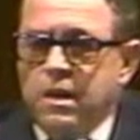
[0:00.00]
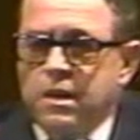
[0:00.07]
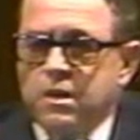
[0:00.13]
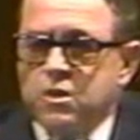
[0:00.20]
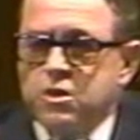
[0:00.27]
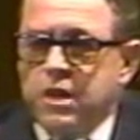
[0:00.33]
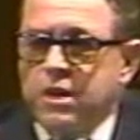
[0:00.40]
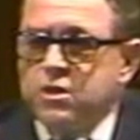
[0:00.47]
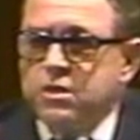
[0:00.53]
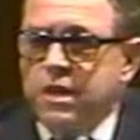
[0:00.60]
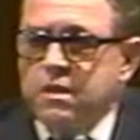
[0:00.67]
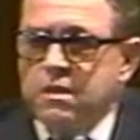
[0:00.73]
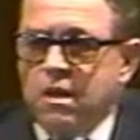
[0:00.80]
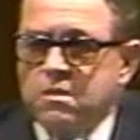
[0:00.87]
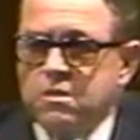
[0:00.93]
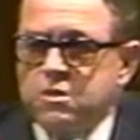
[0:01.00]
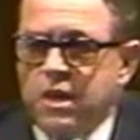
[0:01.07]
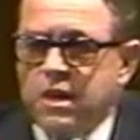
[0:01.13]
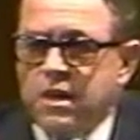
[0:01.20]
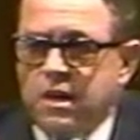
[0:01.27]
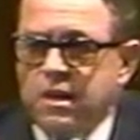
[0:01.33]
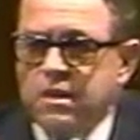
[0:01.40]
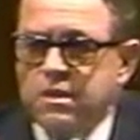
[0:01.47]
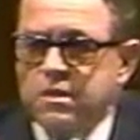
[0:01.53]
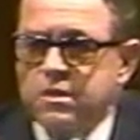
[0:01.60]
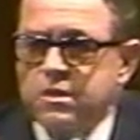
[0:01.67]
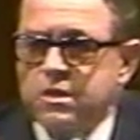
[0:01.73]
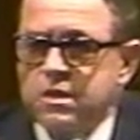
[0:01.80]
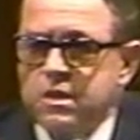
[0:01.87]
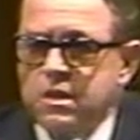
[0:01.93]
and assassinate Dr. Jack
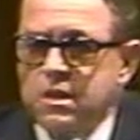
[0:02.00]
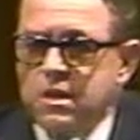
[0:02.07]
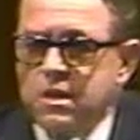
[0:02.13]
Hiles.